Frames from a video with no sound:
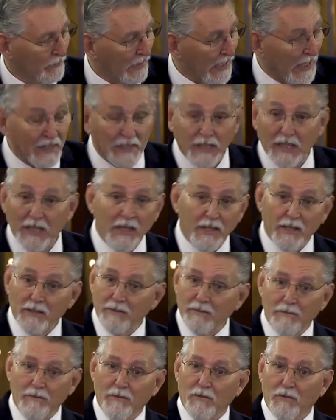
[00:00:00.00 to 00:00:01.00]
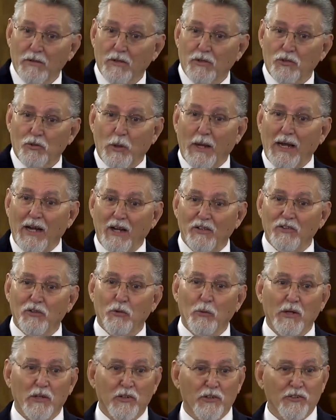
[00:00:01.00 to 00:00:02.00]
And then cry out in the
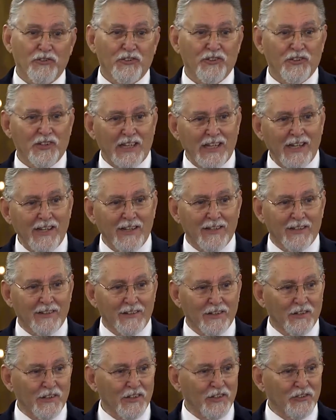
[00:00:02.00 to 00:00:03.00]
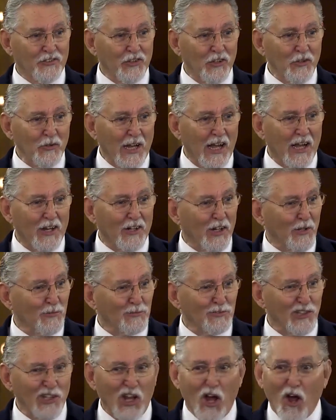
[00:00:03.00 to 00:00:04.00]
wilderness again until this new guy
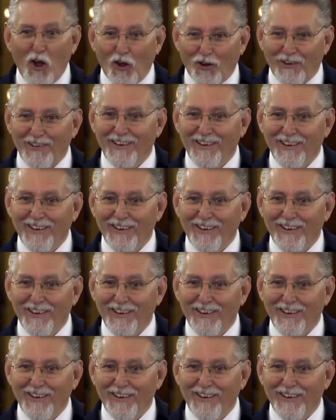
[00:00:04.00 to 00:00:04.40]
comes along.